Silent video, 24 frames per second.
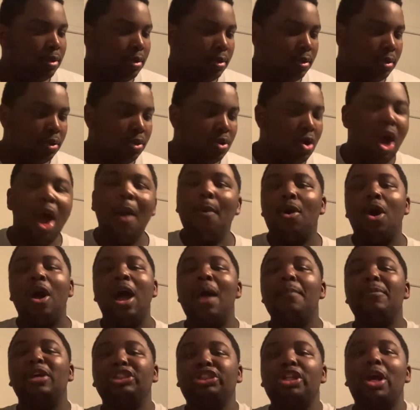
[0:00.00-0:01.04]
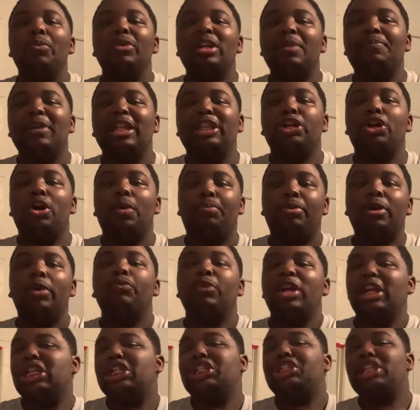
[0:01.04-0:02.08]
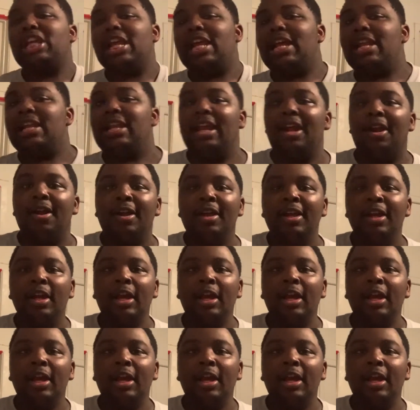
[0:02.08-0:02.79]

How much y'all want to bet they're going to put Ricochet in there?